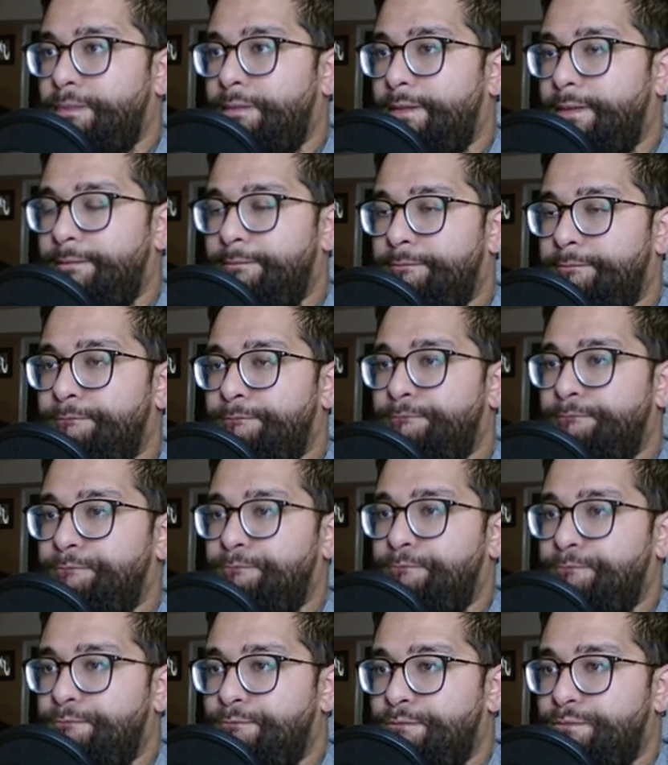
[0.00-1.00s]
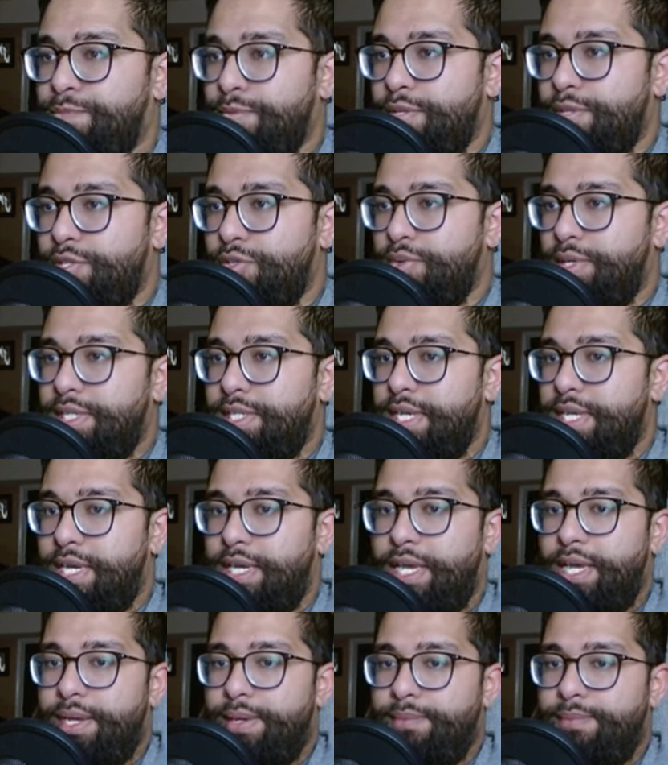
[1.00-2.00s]
Yep. Swing
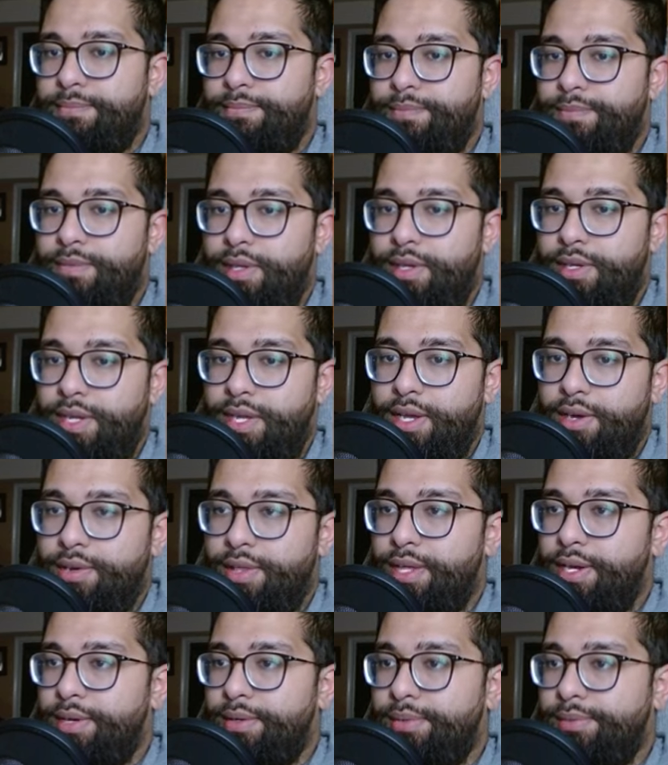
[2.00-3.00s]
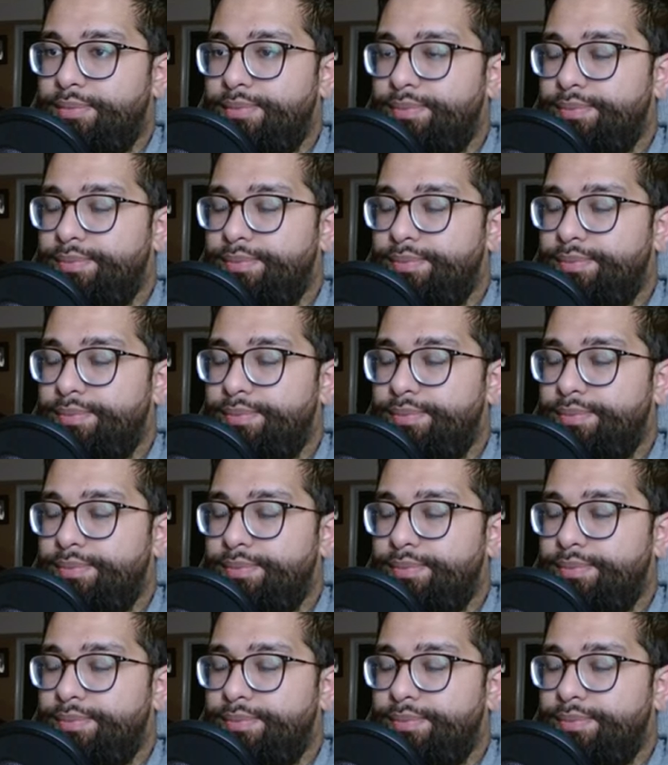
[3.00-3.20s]
10k and counter that out.